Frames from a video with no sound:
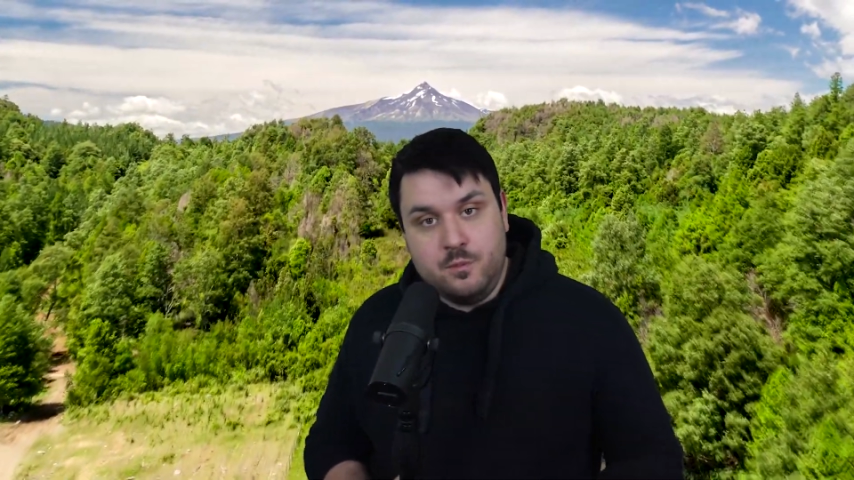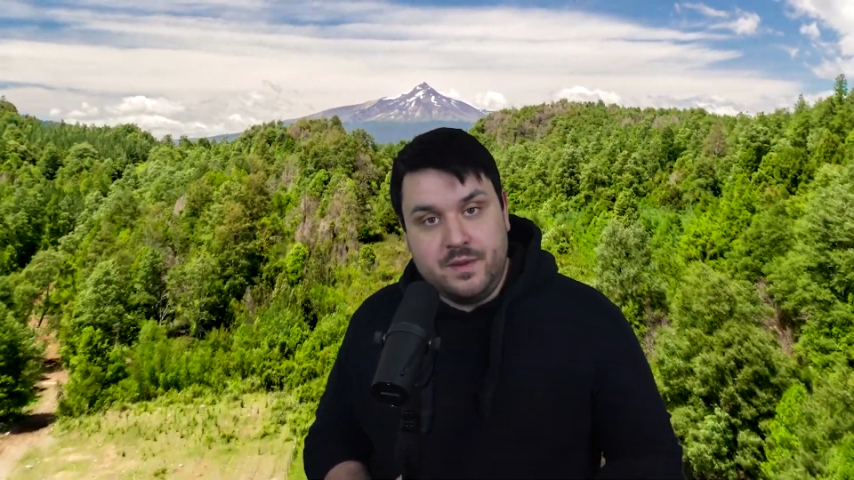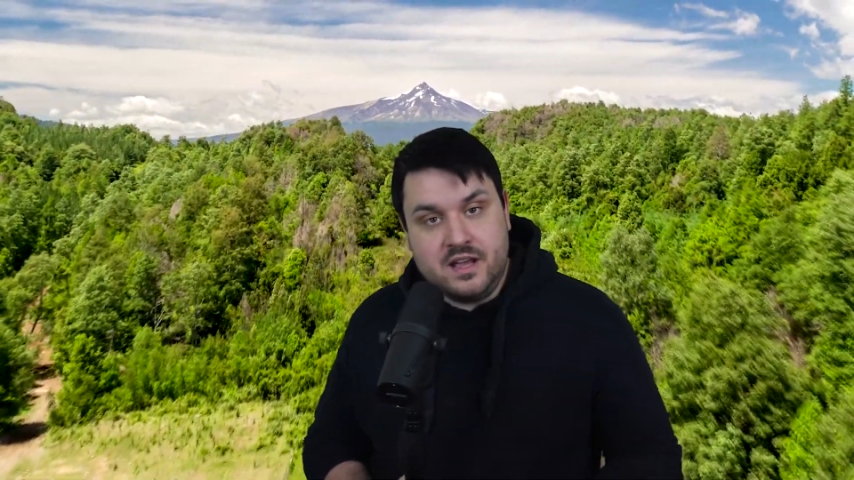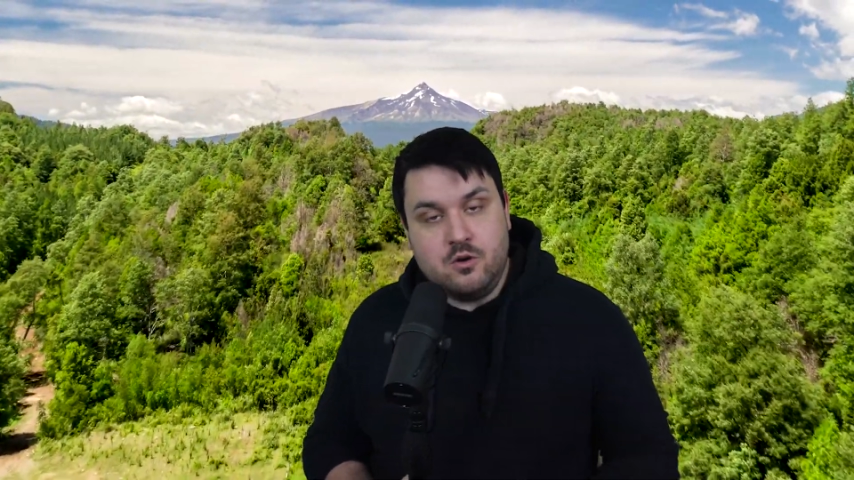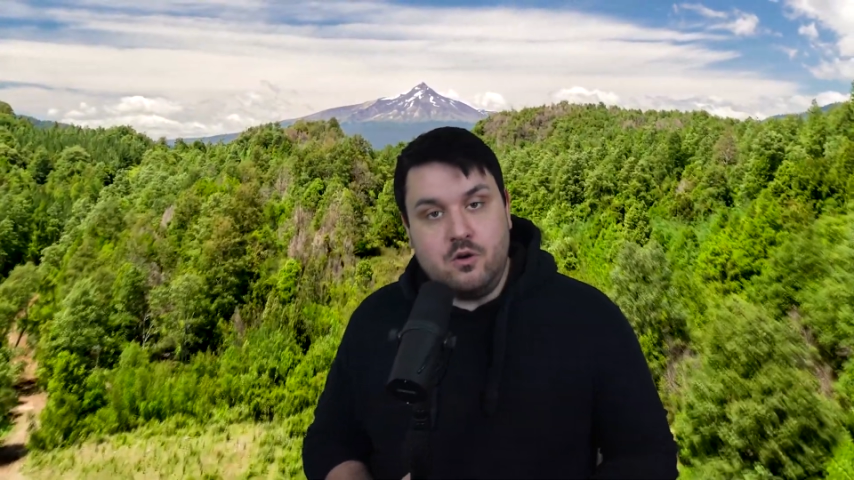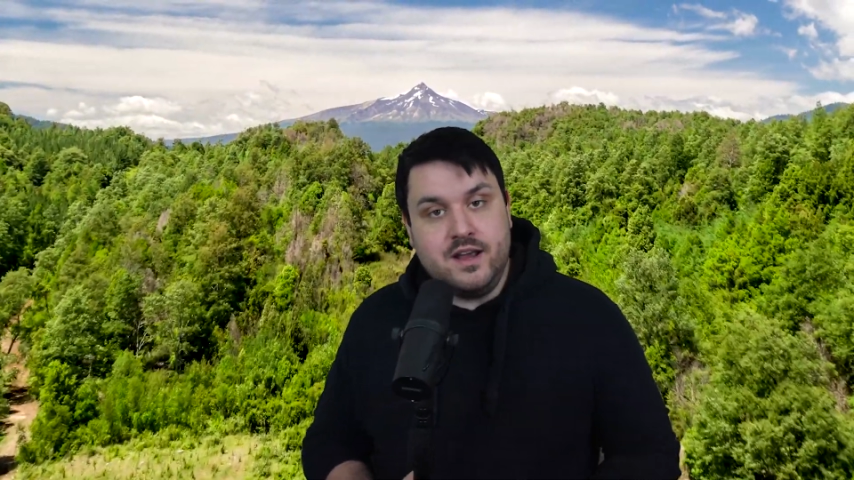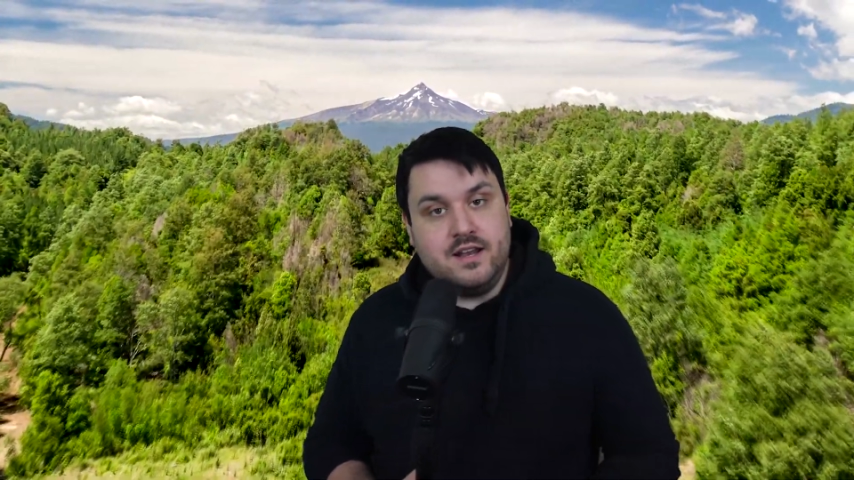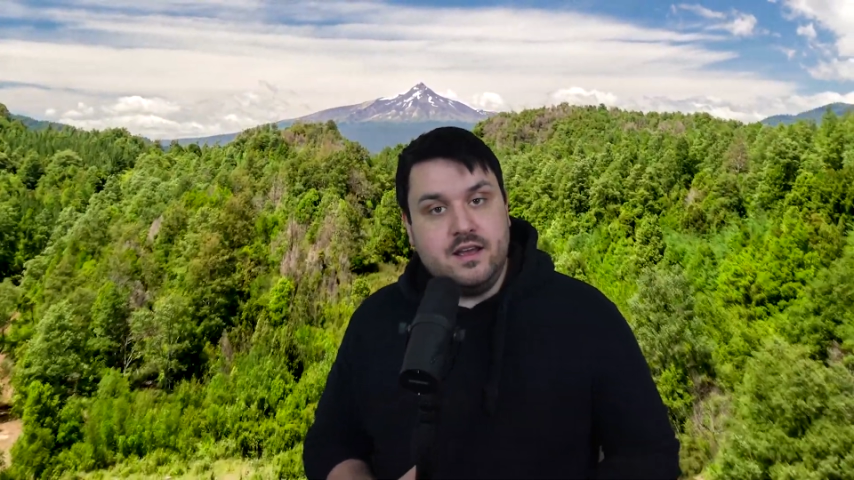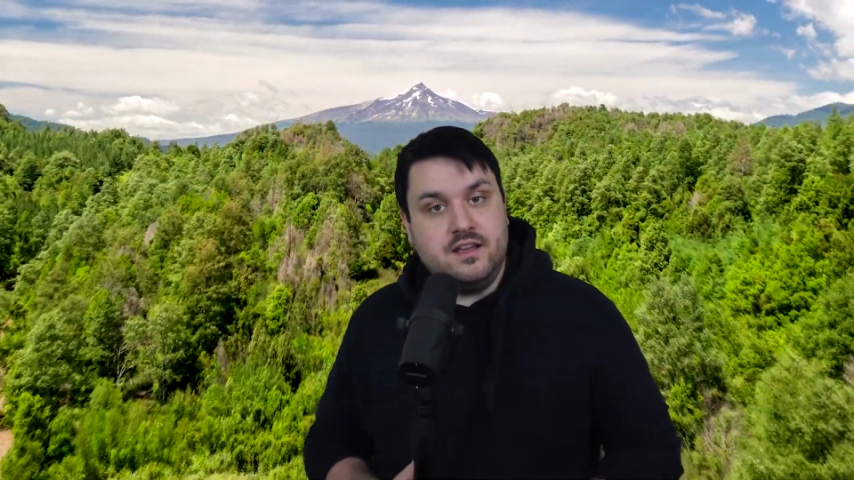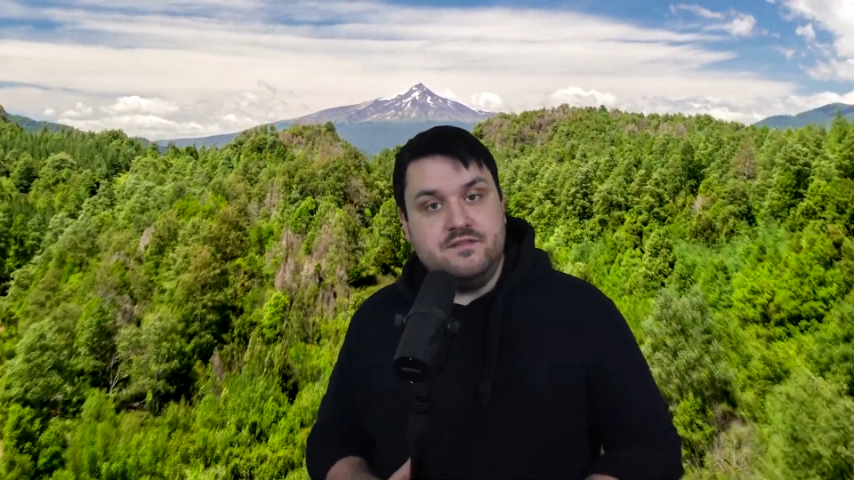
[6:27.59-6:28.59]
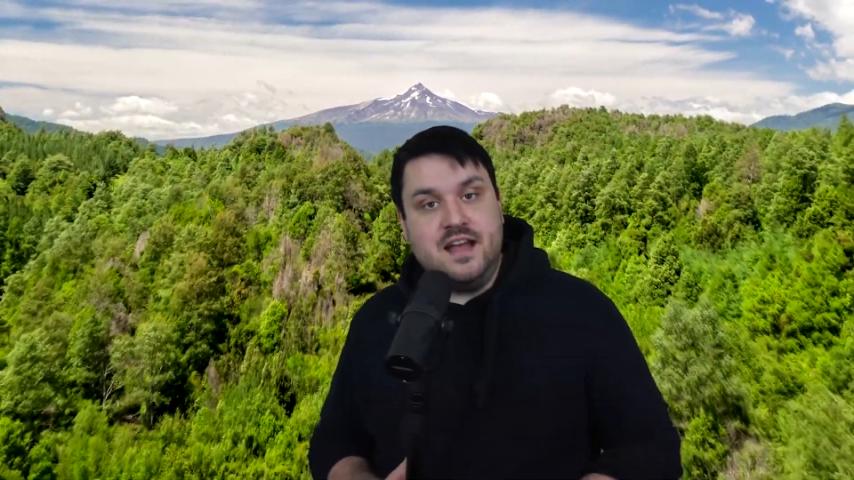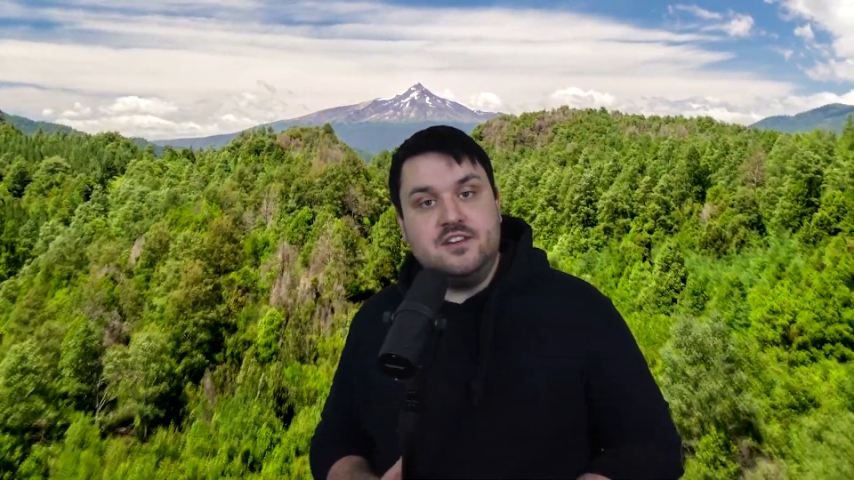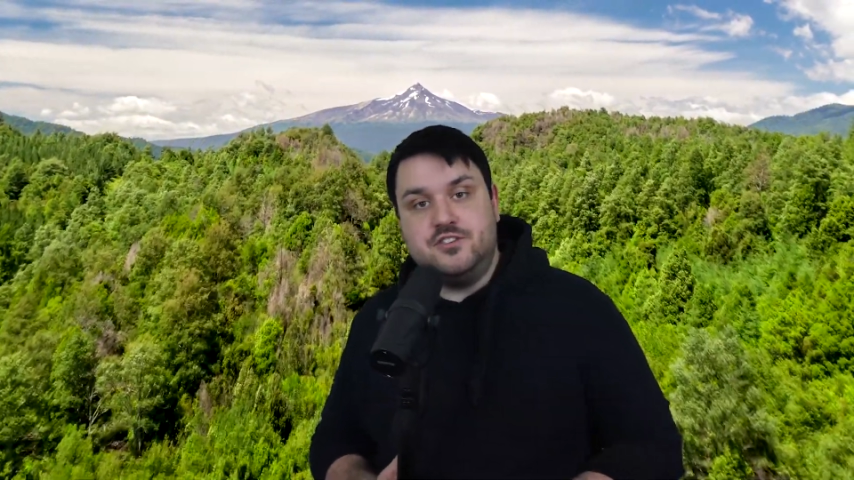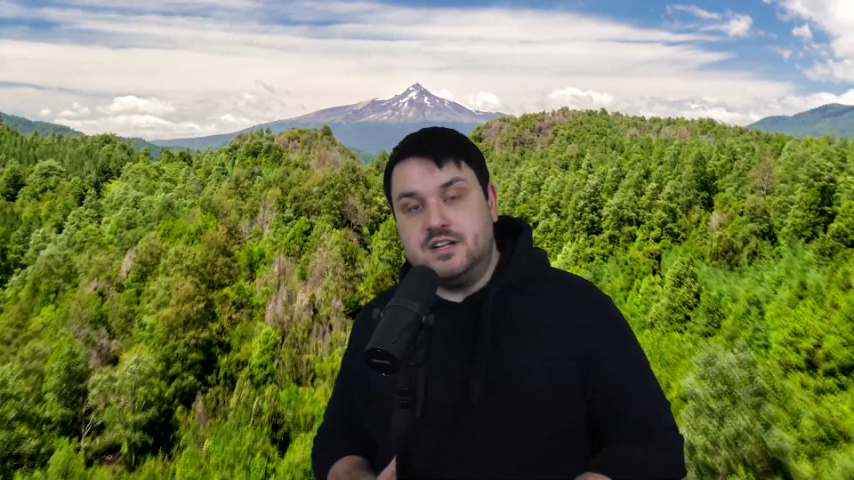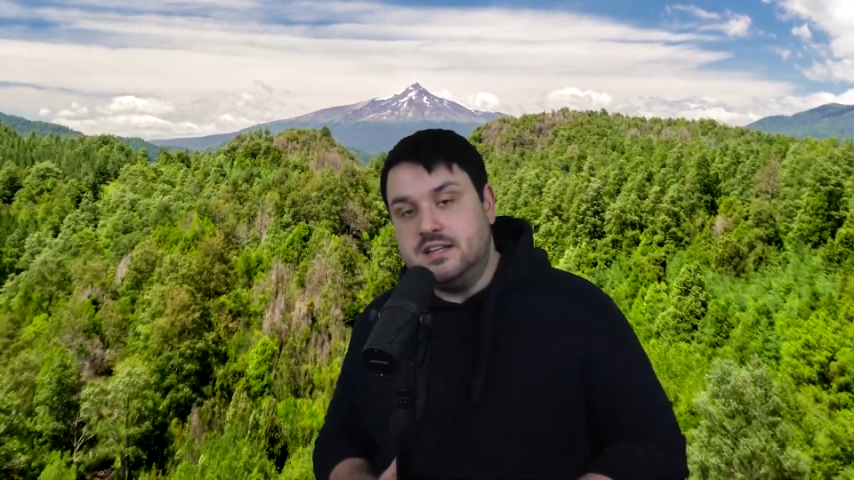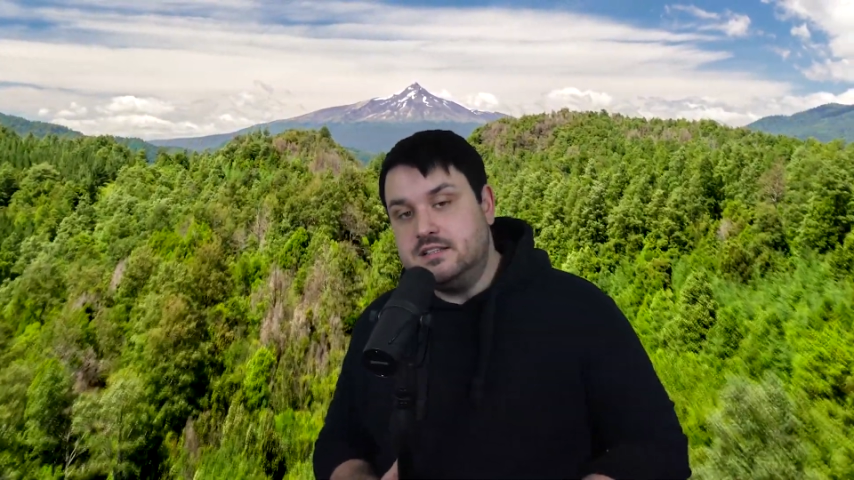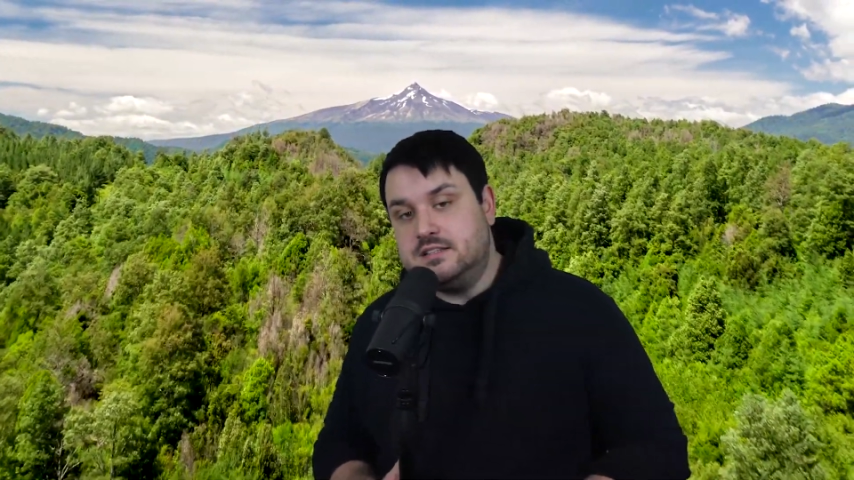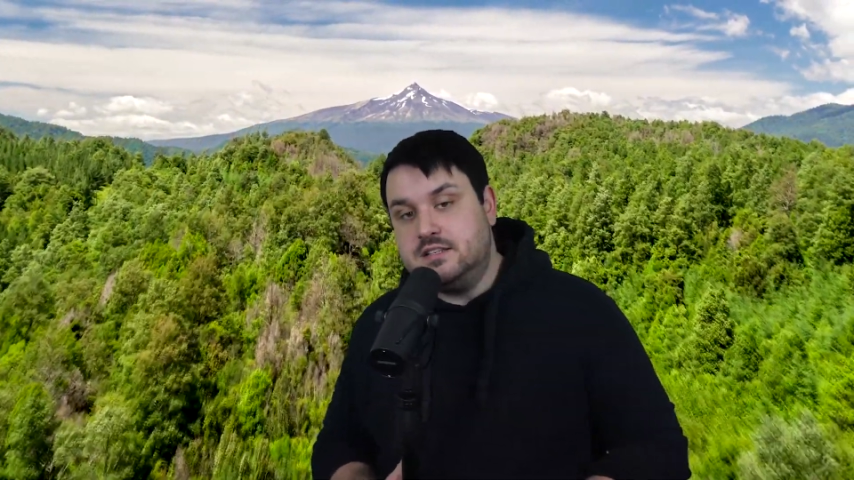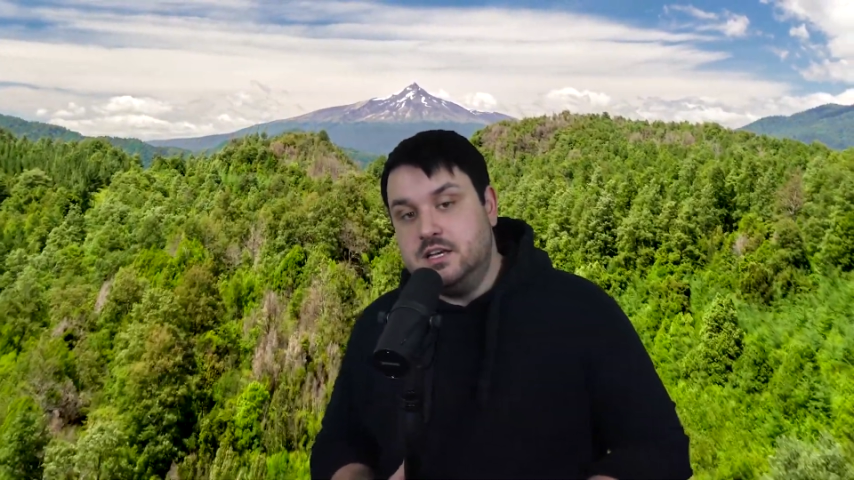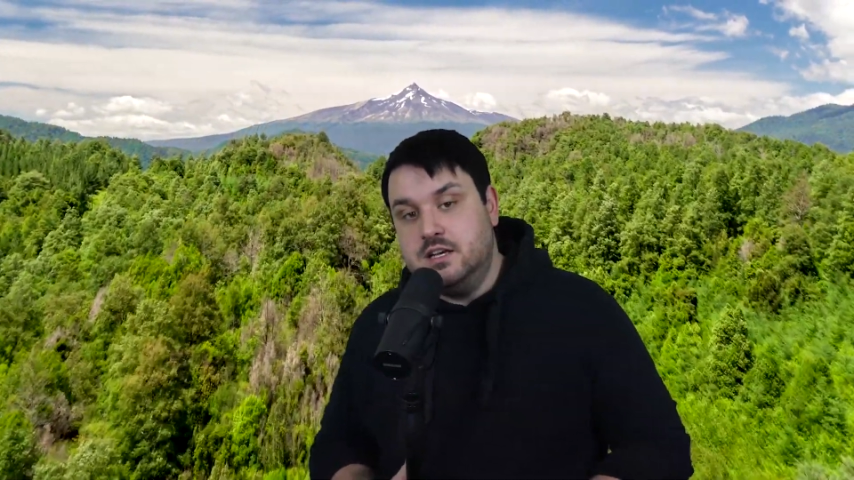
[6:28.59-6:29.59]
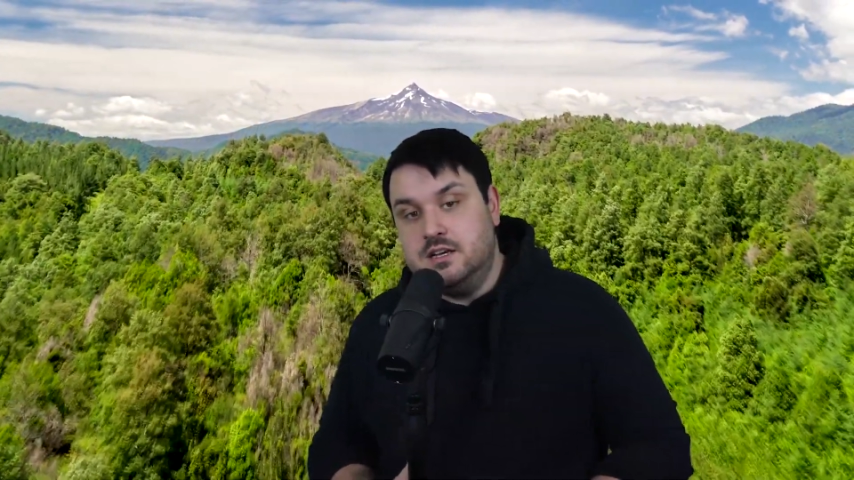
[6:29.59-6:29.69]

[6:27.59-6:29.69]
Bitcoin evangelist,